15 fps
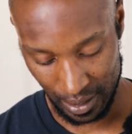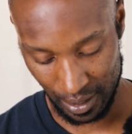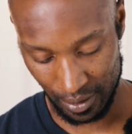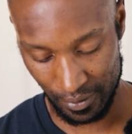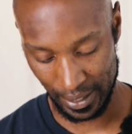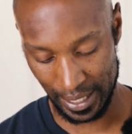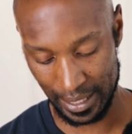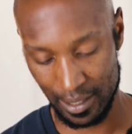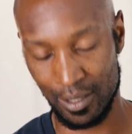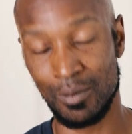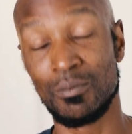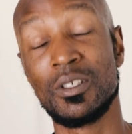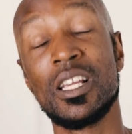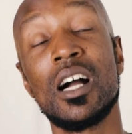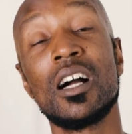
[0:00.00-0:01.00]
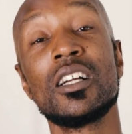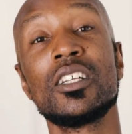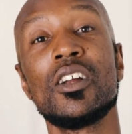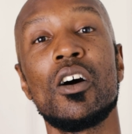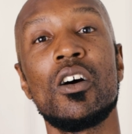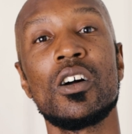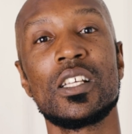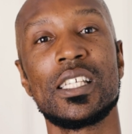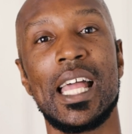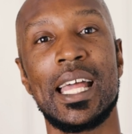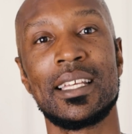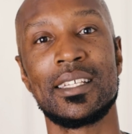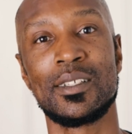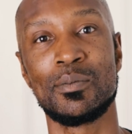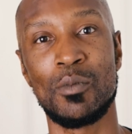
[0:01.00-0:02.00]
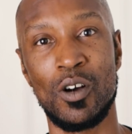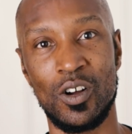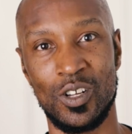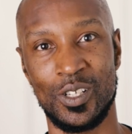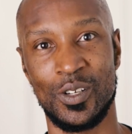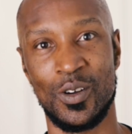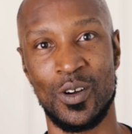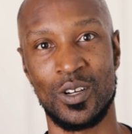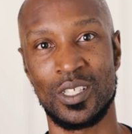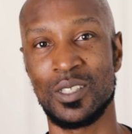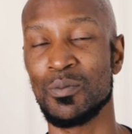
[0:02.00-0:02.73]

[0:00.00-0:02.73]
All right, young dogs and small dogs.